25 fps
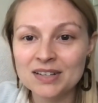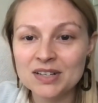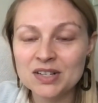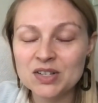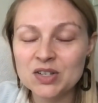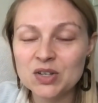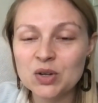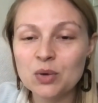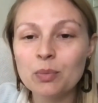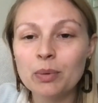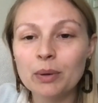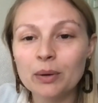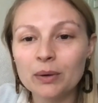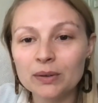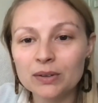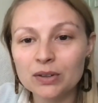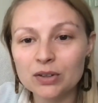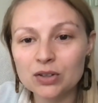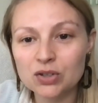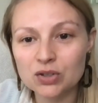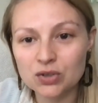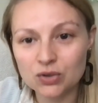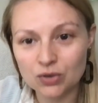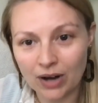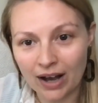to build a
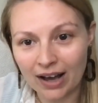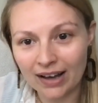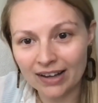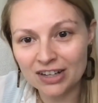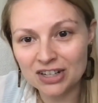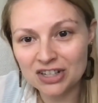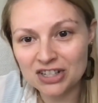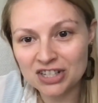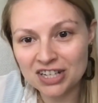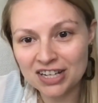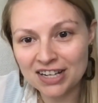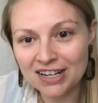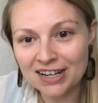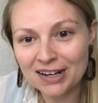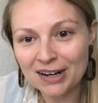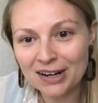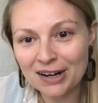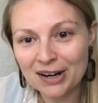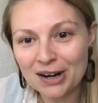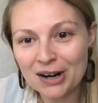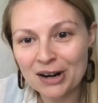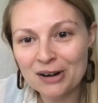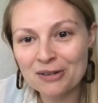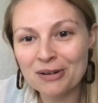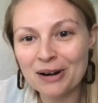strategy
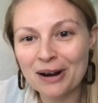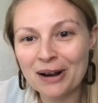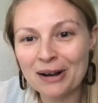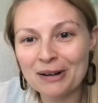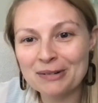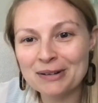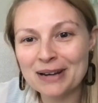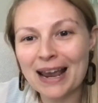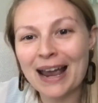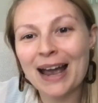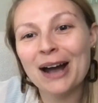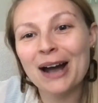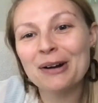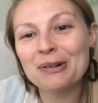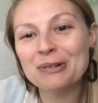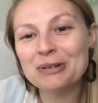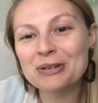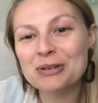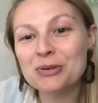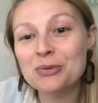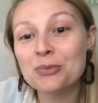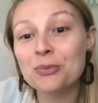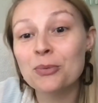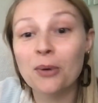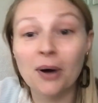around how
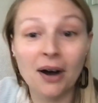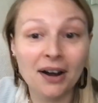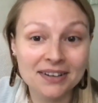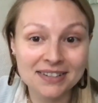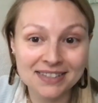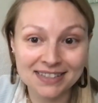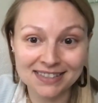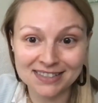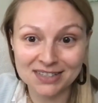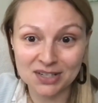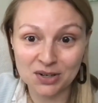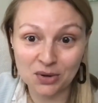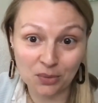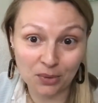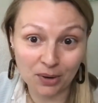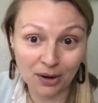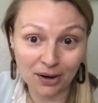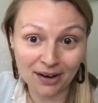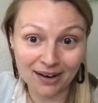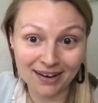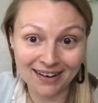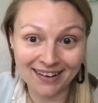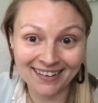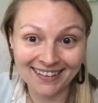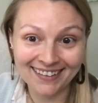you want it to
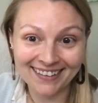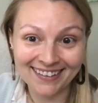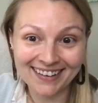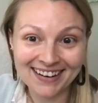work,